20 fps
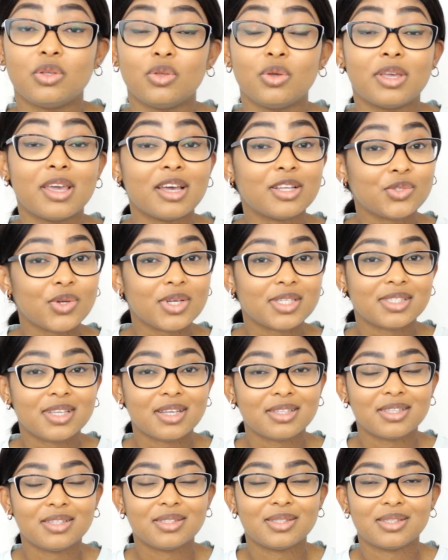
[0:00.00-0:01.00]
You get to a
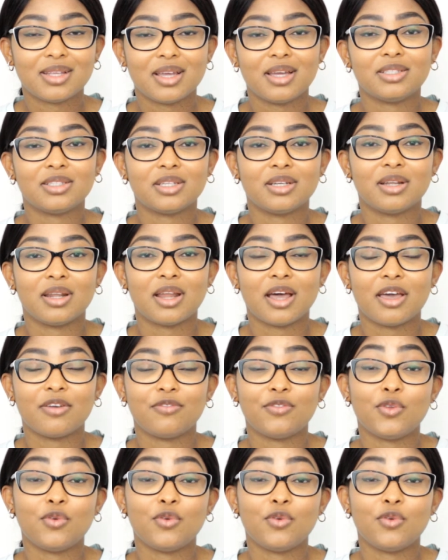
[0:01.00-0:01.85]
certain stage in life,